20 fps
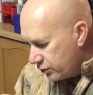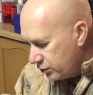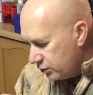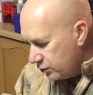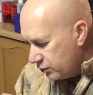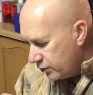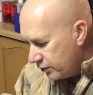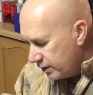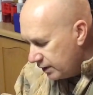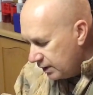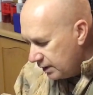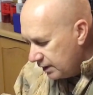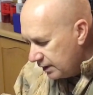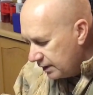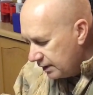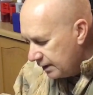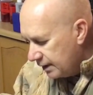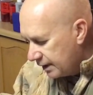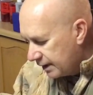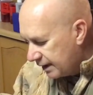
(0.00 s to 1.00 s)
through
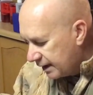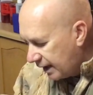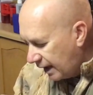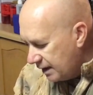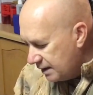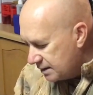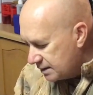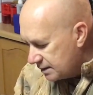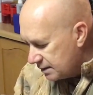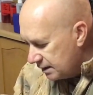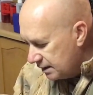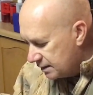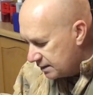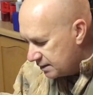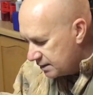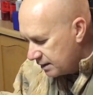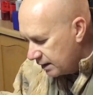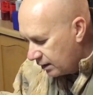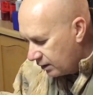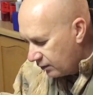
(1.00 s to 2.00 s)
the case
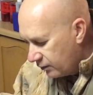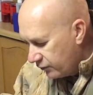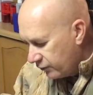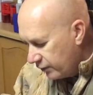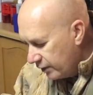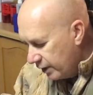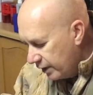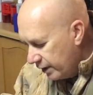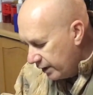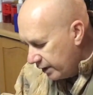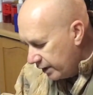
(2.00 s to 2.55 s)
itself,